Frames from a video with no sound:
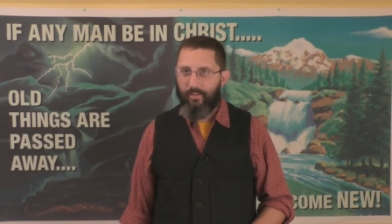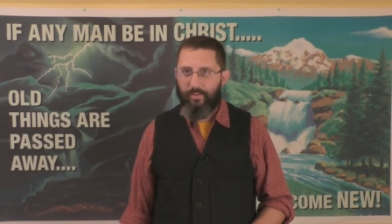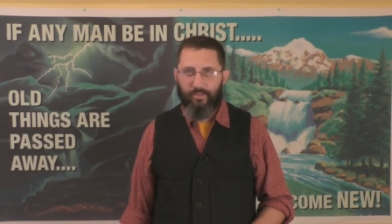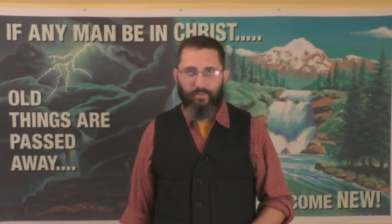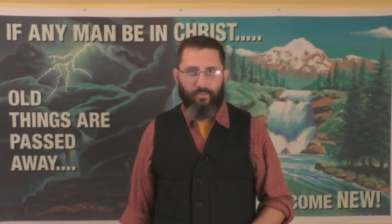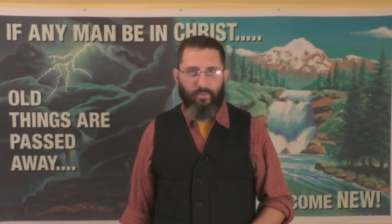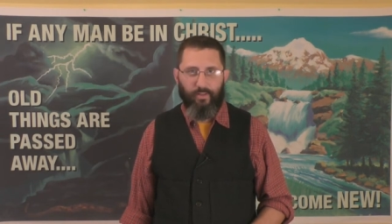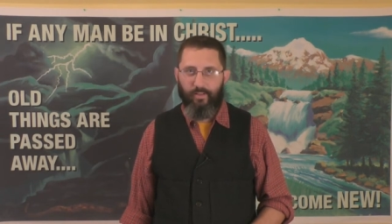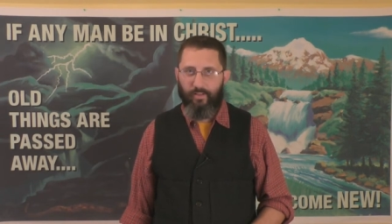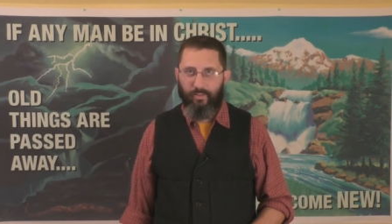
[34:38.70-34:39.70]
just
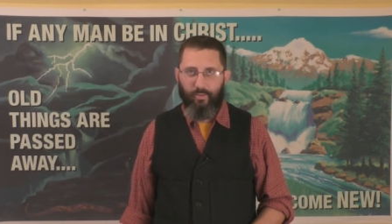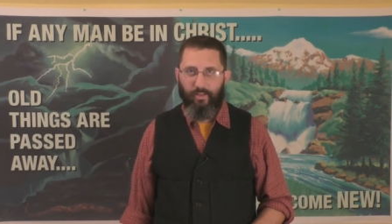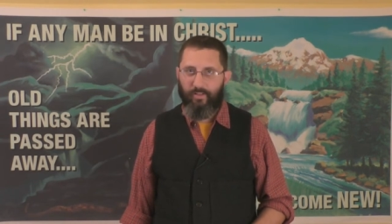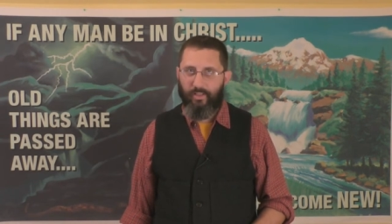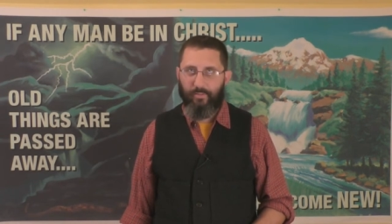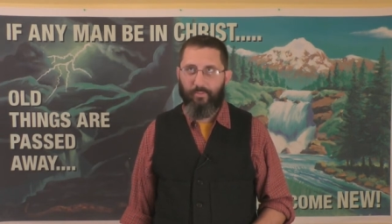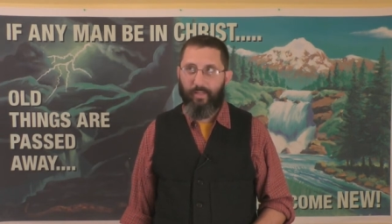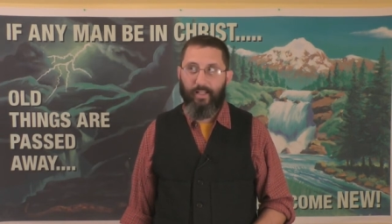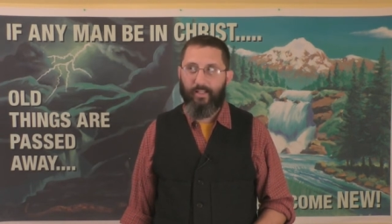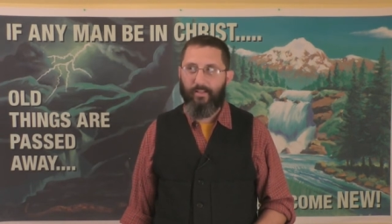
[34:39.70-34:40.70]
really weird coming
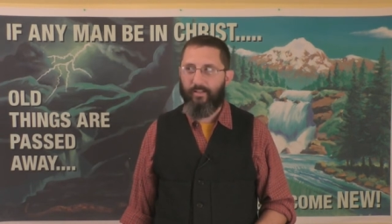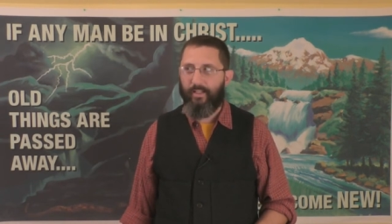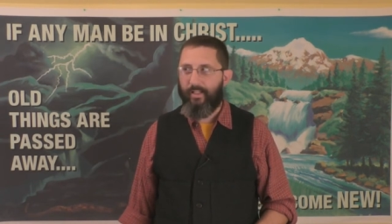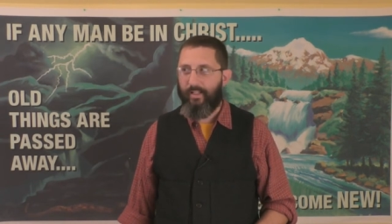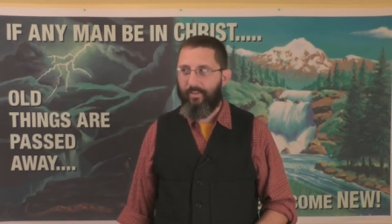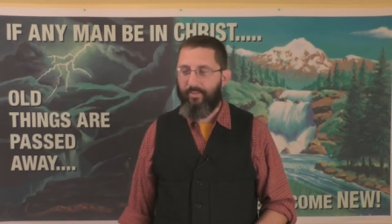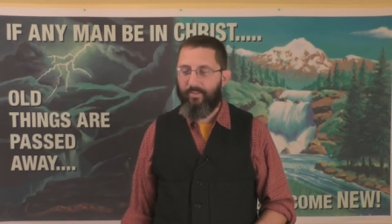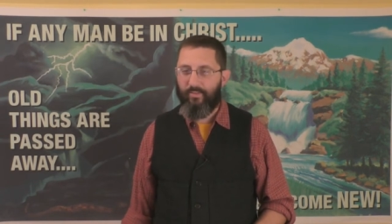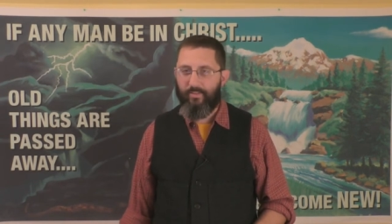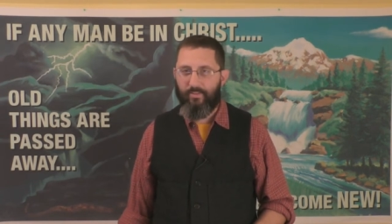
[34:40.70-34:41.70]
back here again
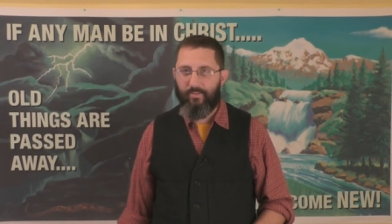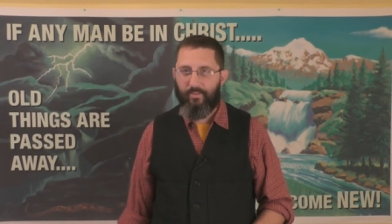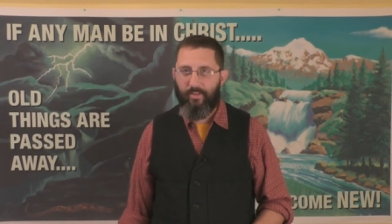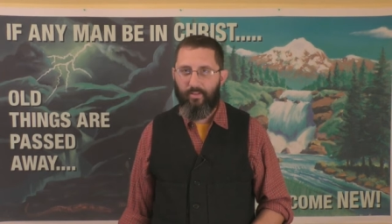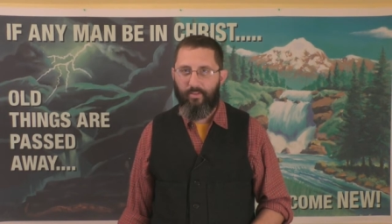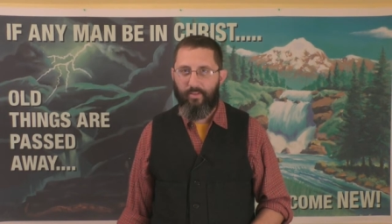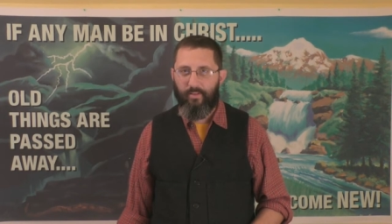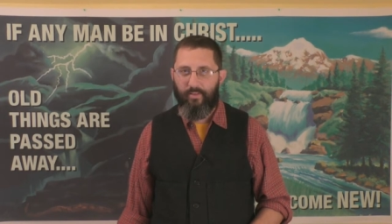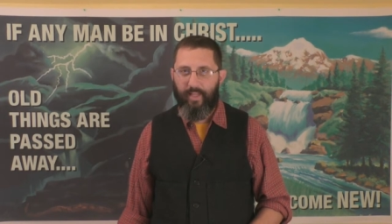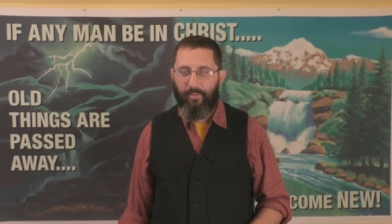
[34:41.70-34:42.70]
after you know
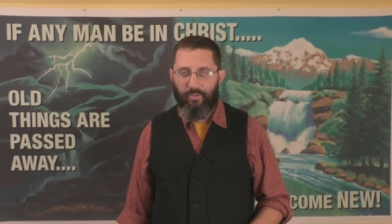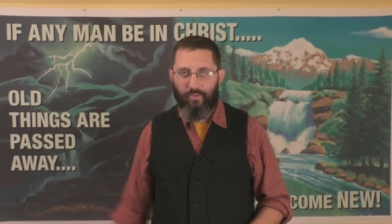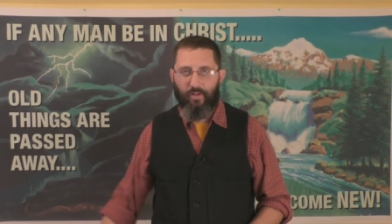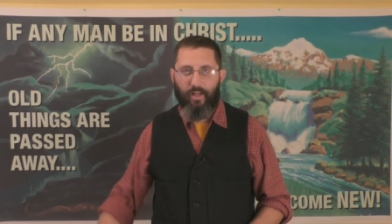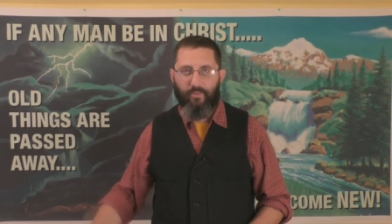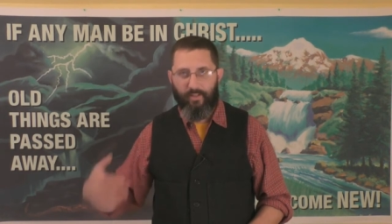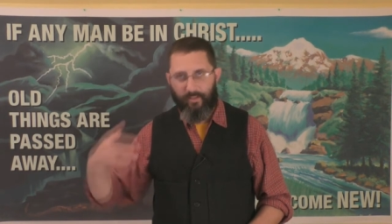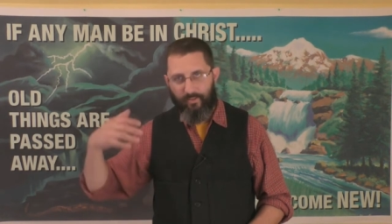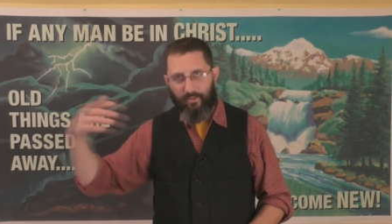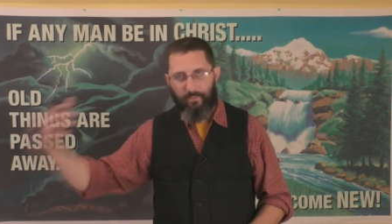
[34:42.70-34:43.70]
that much driving
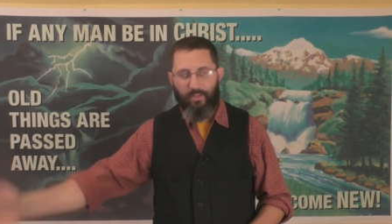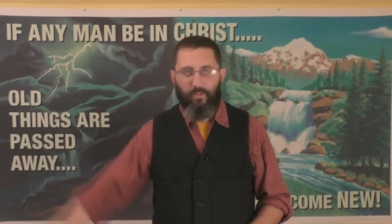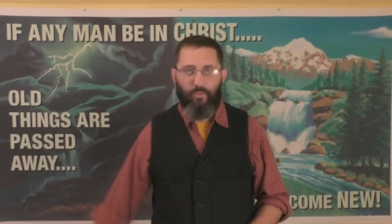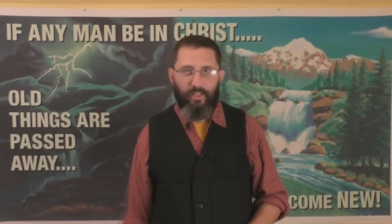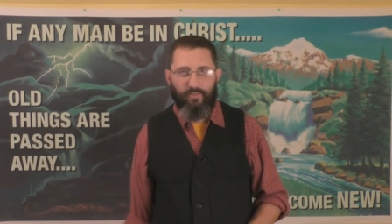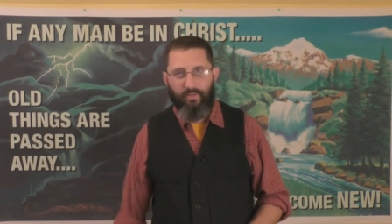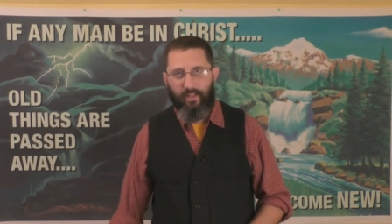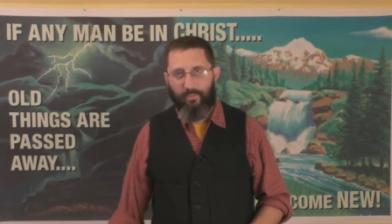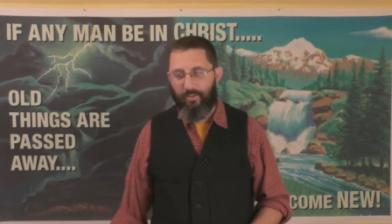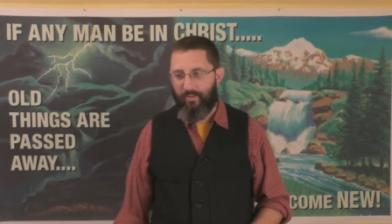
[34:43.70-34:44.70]
and just being away for
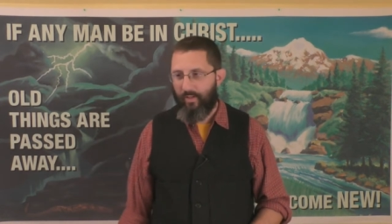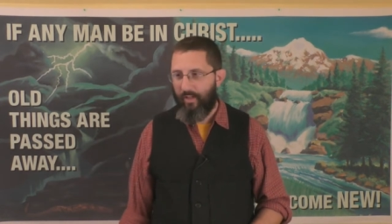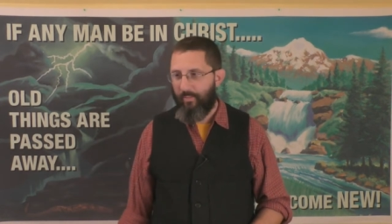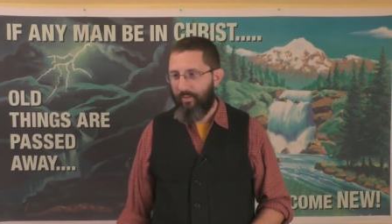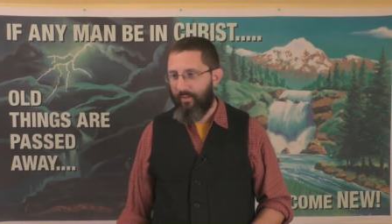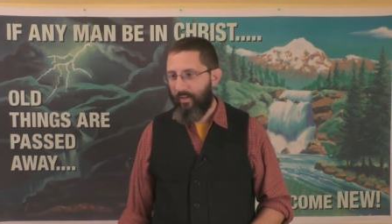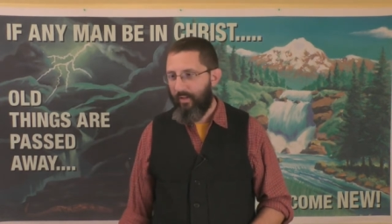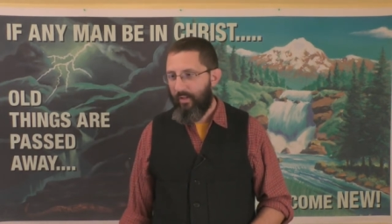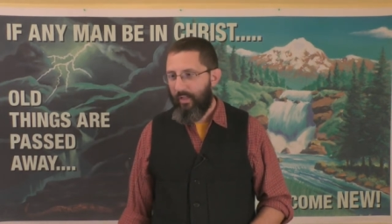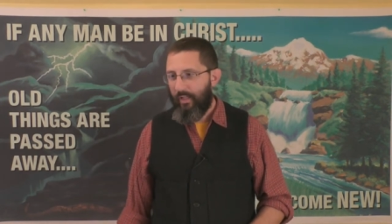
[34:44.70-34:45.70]
that much time and
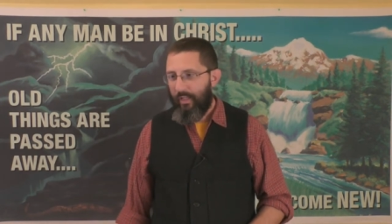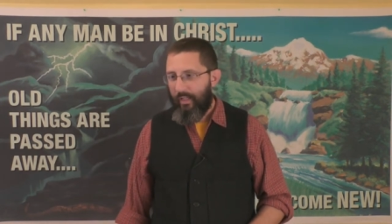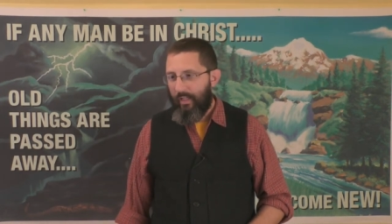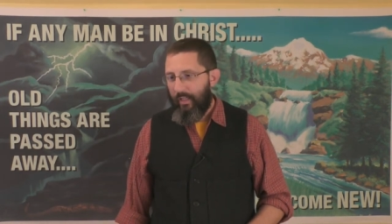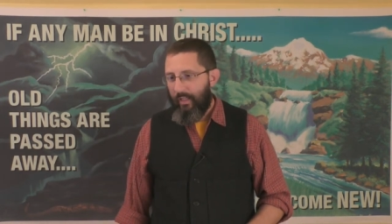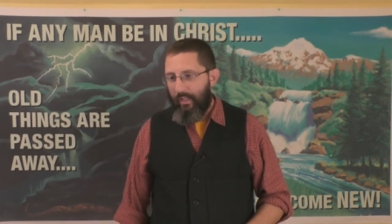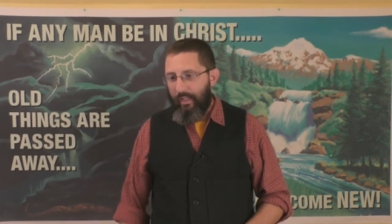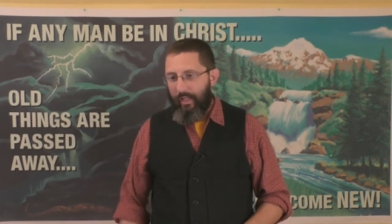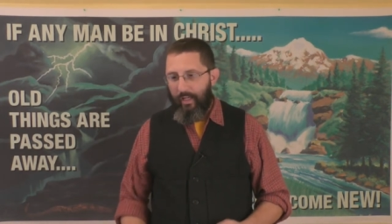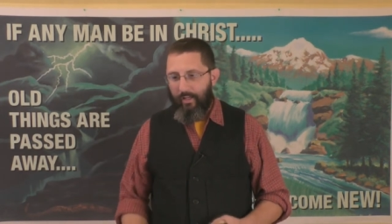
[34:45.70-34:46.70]

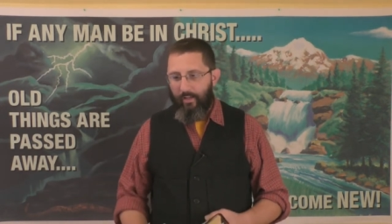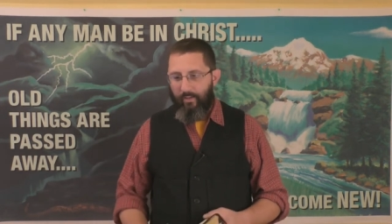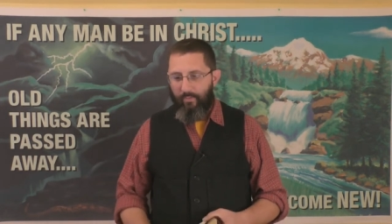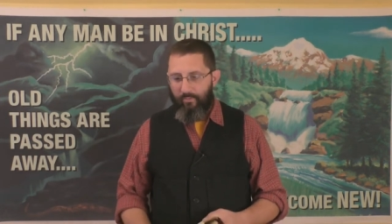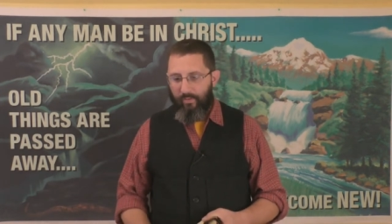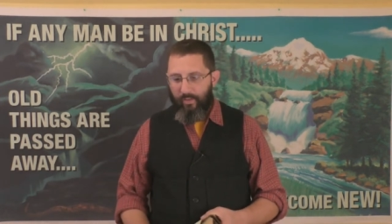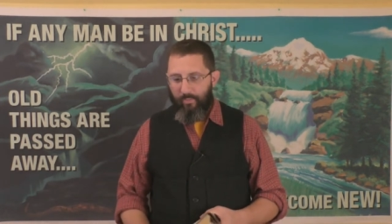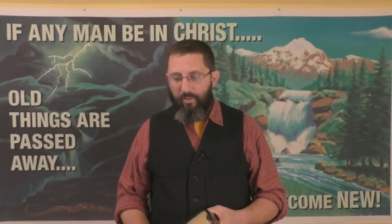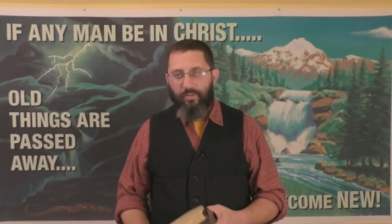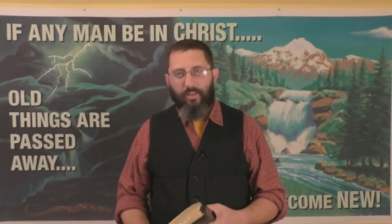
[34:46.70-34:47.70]
and uh, really
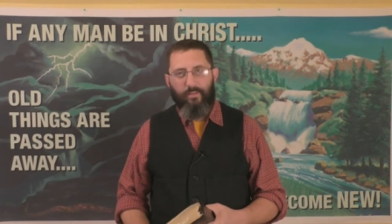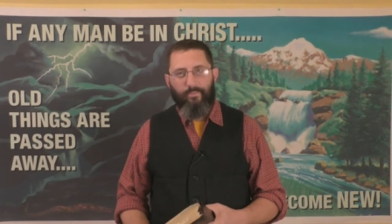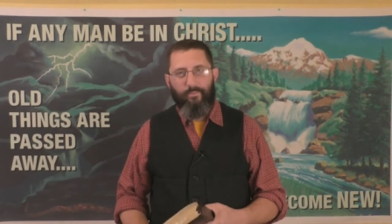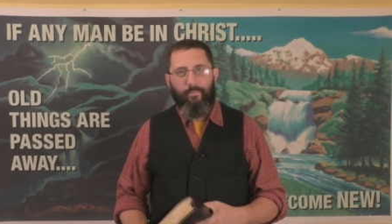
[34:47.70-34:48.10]
appreciate